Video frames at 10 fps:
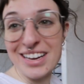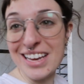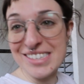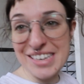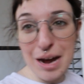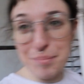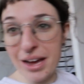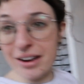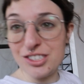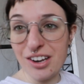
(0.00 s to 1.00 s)
to get snappy
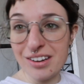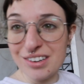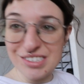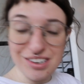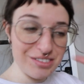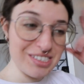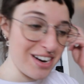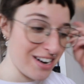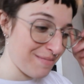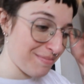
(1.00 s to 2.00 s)
at each other, so it was
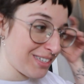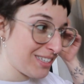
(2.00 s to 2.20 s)
time.